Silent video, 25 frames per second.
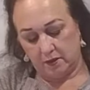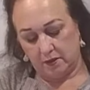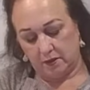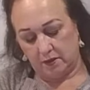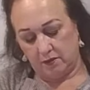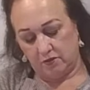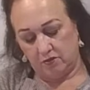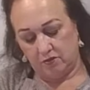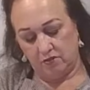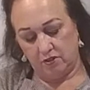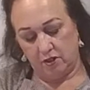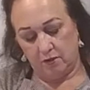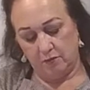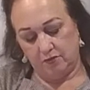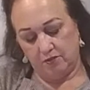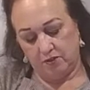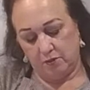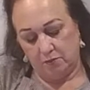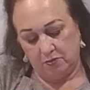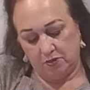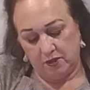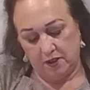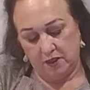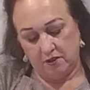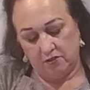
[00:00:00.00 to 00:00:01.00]
stuff. Some
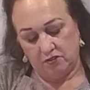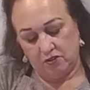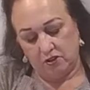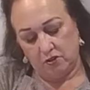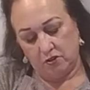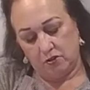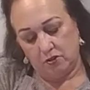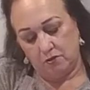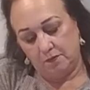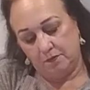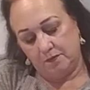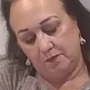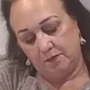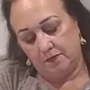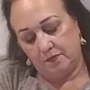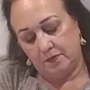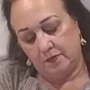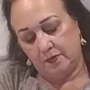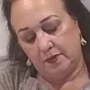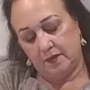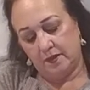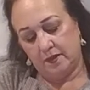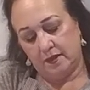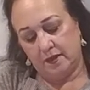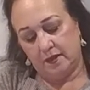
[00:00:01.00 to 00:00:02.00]
things,
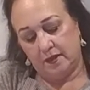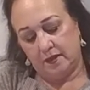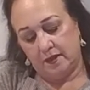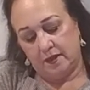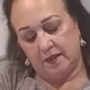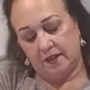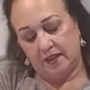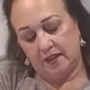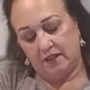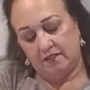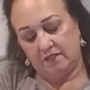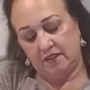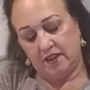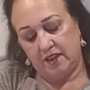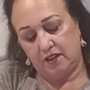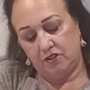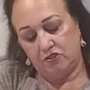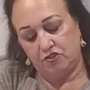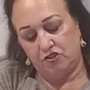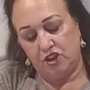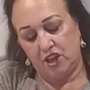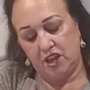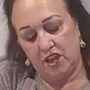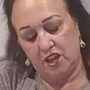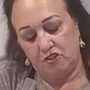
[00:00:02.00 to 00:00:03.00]
can take a
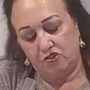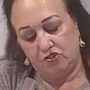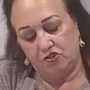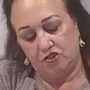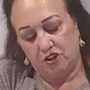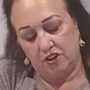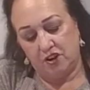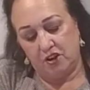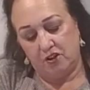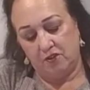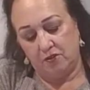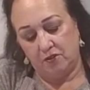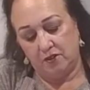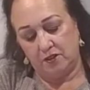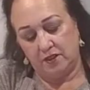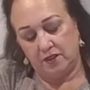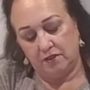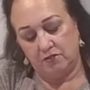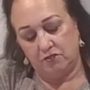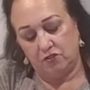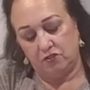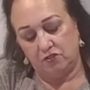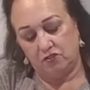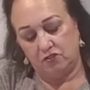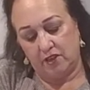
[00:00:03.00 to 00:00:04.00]
change, and
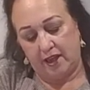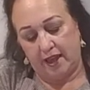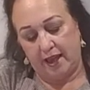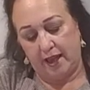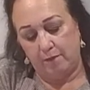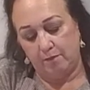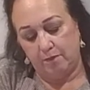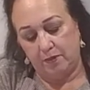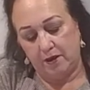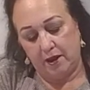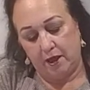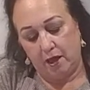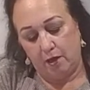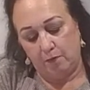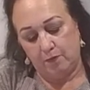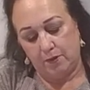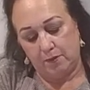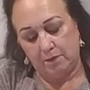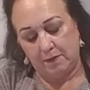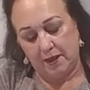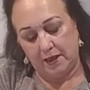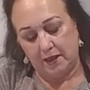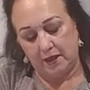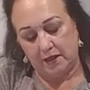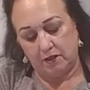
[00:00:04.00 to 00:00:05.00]
just amp it up and
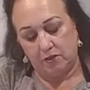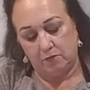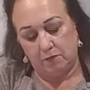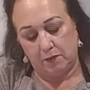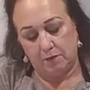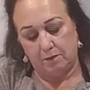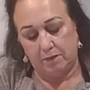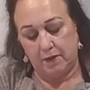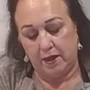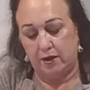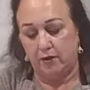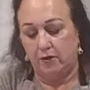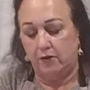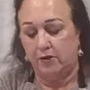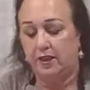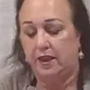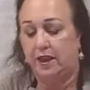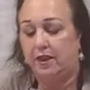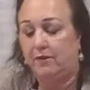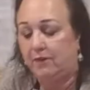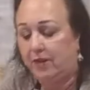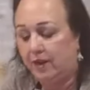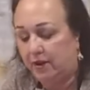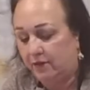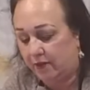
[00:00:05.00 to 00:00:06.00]
make it a little bit better. Okay,
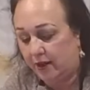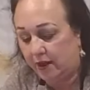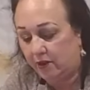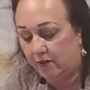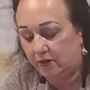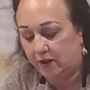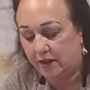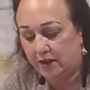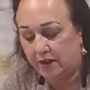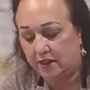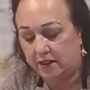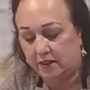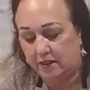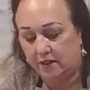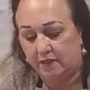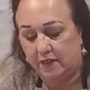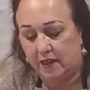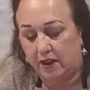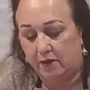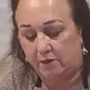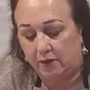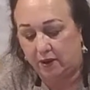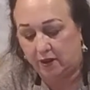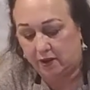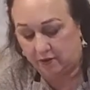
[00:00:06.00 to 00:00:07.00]
wait a minute, I don't need to clean
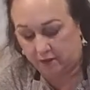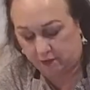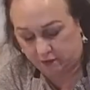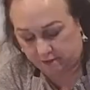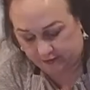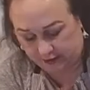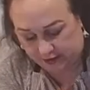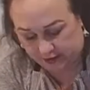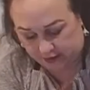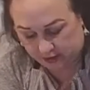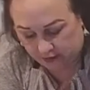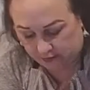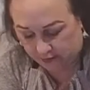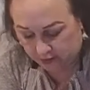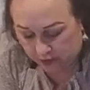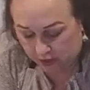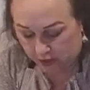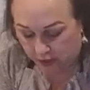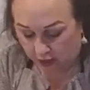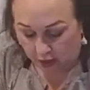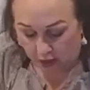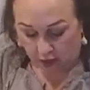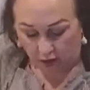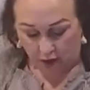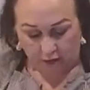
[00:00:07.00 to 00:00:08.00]
that right here in the video.
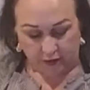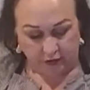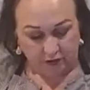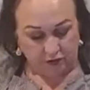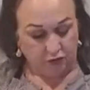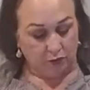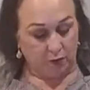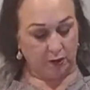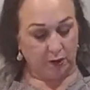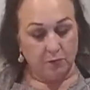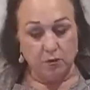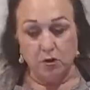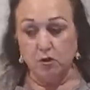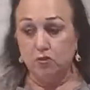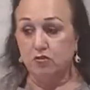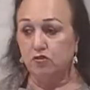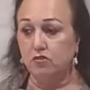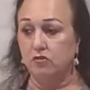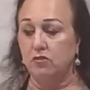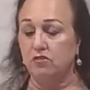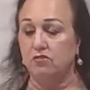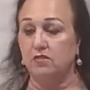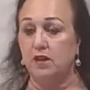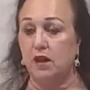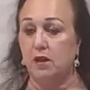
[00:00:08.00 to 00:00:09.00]
All right, so what I'm going to do
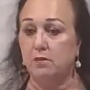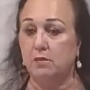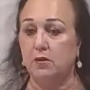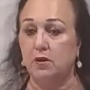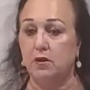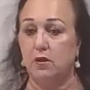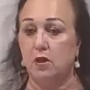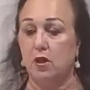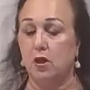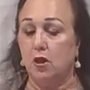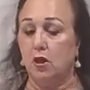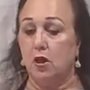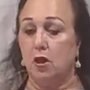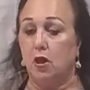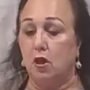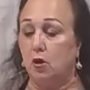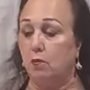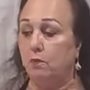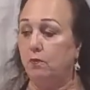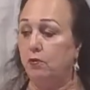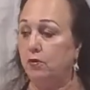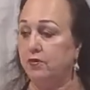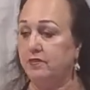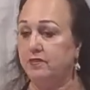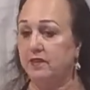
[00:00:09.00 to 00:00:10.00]
is now I'm going to
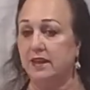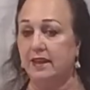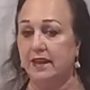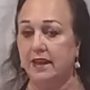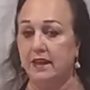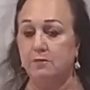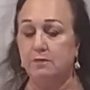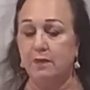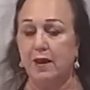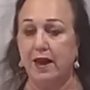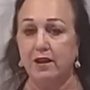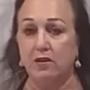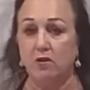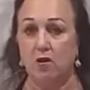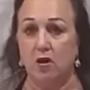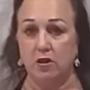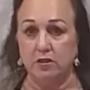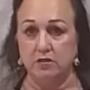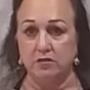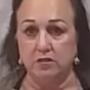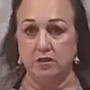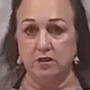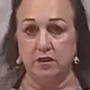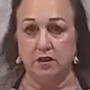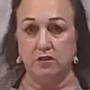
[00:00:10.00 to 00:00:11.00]
put the lid back
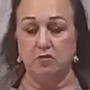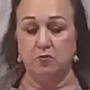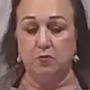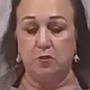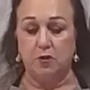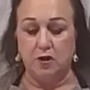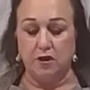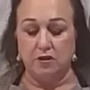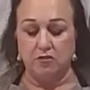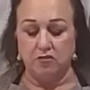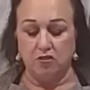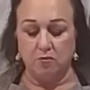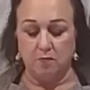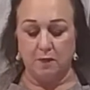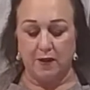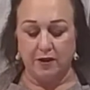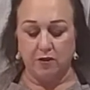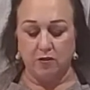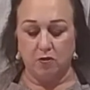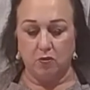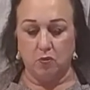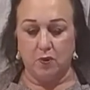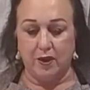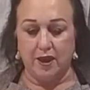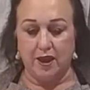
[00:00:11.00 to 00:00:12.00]
onto this, put it into the
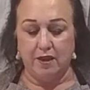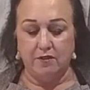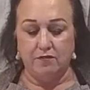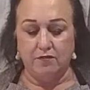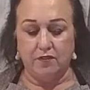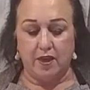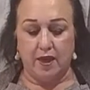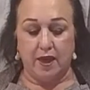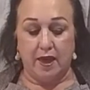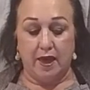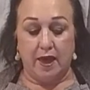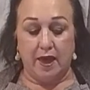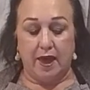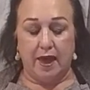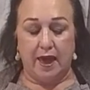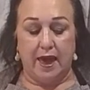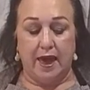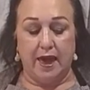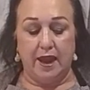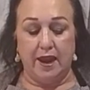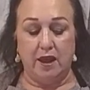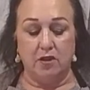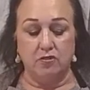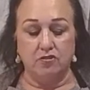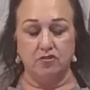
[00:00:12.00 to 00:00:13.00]
microwave,
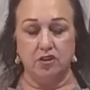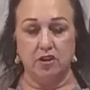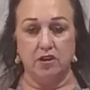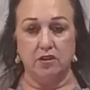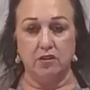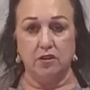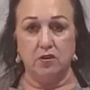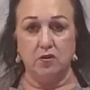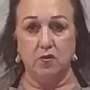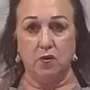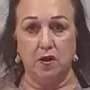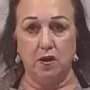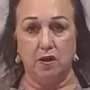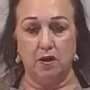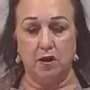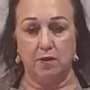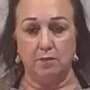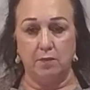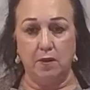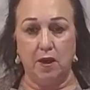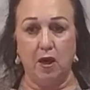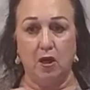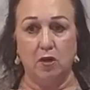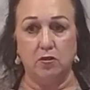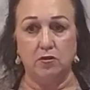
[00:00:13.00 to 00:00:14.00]
and I'll tell you
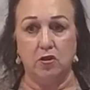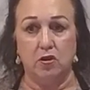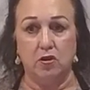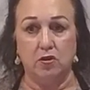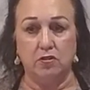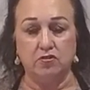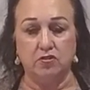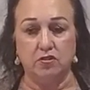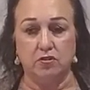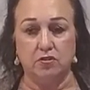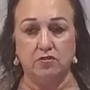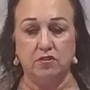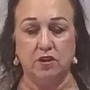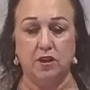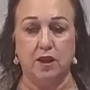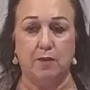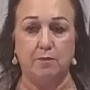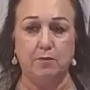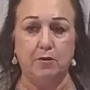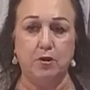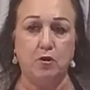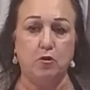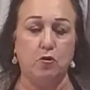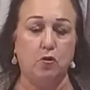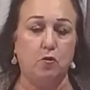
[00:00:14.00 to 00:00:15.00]
how long it's going to take. I'm
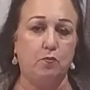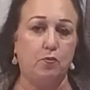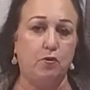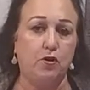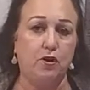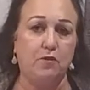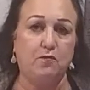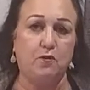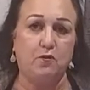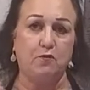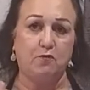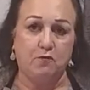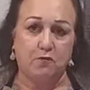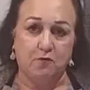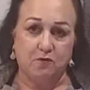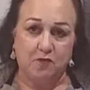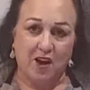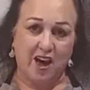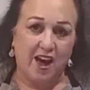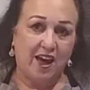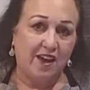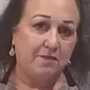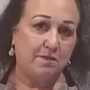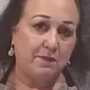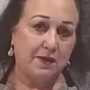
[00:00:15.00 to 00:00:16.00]
going to go put it for
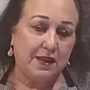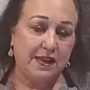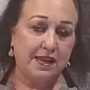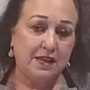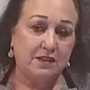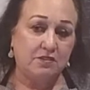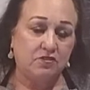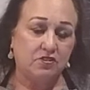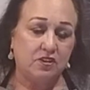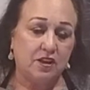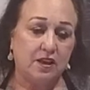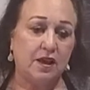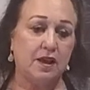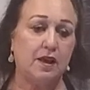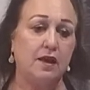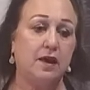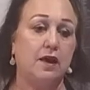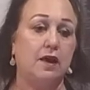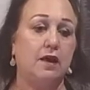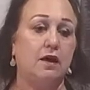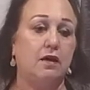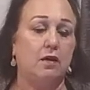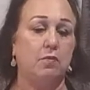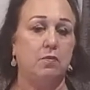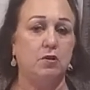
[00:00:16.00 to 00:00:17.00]
5 minutes.
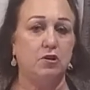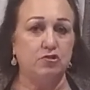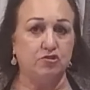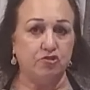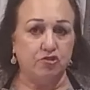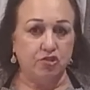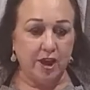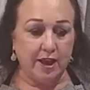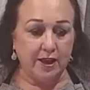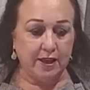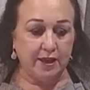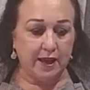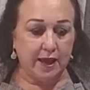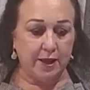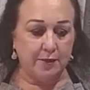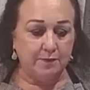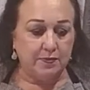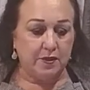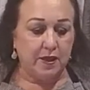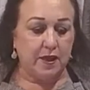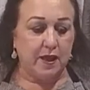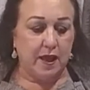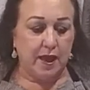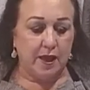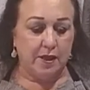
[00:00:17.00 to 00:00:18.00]
I'm going to check it,
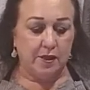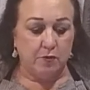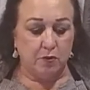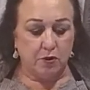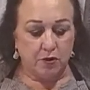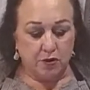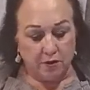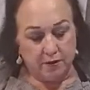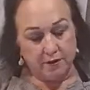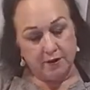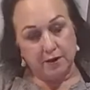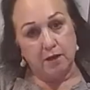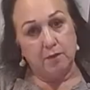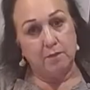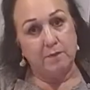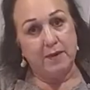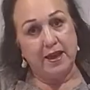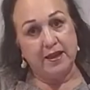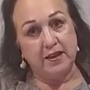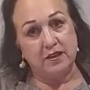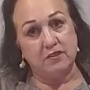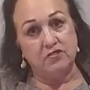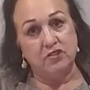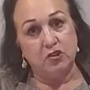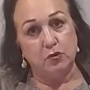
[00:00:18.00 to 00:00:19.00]
and then we're going to come
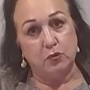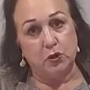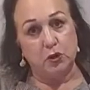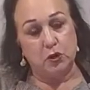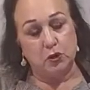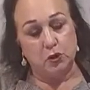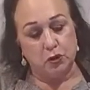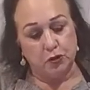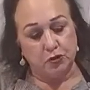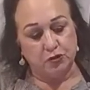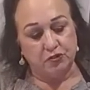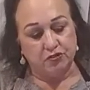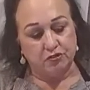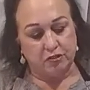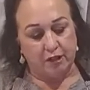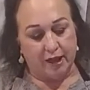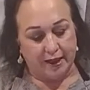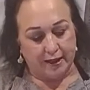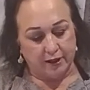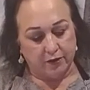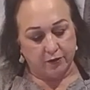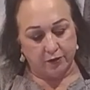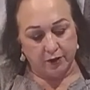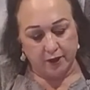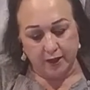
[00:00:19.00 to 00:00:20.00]
back and see what it looks
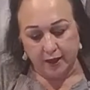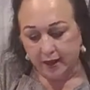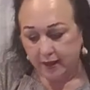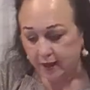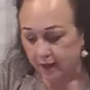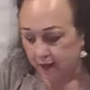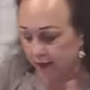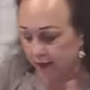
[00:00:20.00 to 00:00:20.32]
like, okay?